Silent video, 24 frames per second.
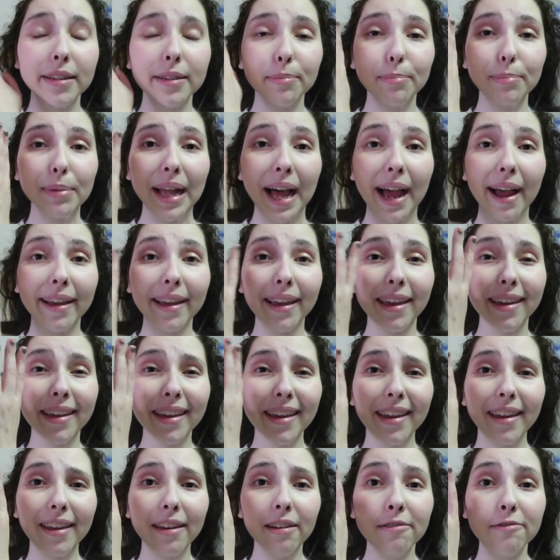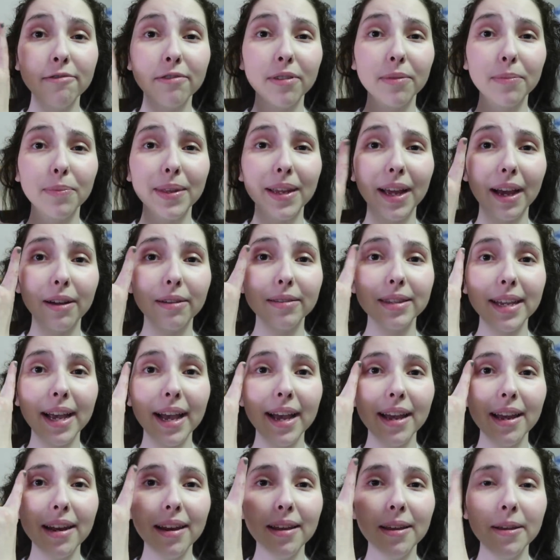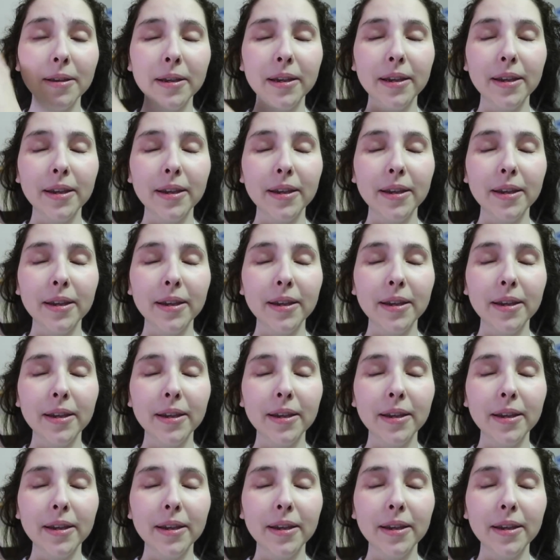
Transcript: It's blacking in from the outside.